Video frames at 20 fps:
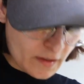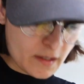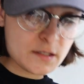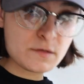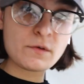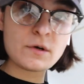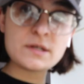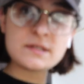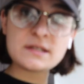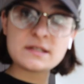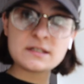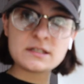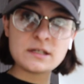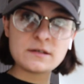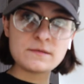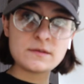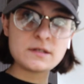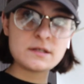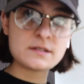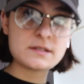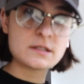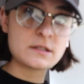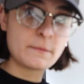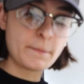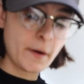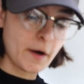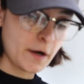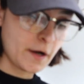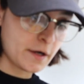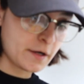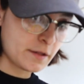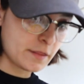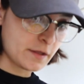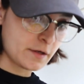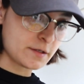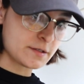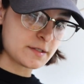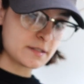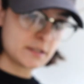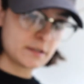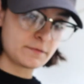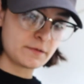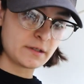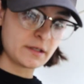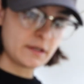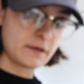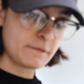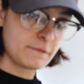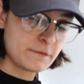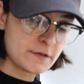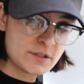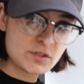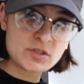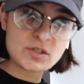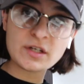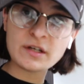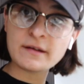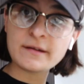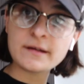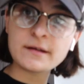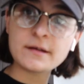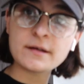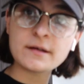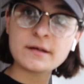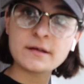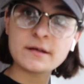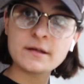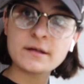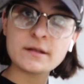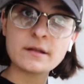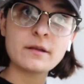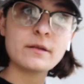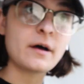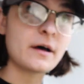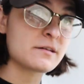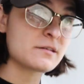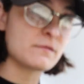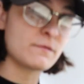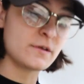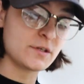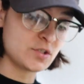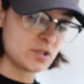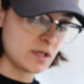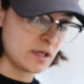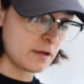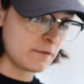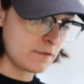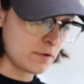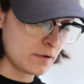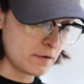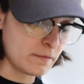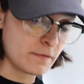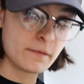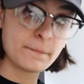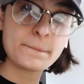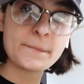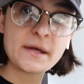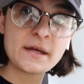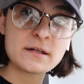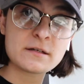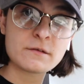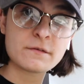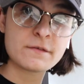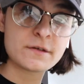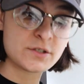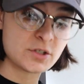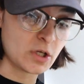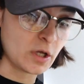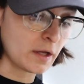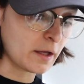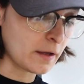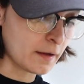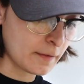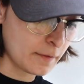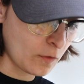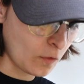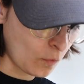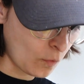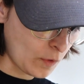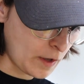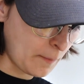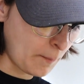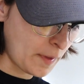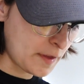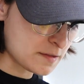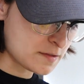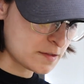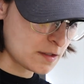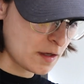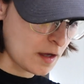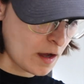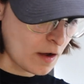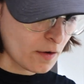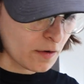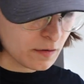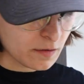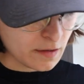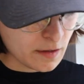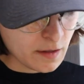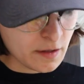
As far as activities in the park, there's definitely fishing, lots of fishing. If you're big into fishing, great place to go.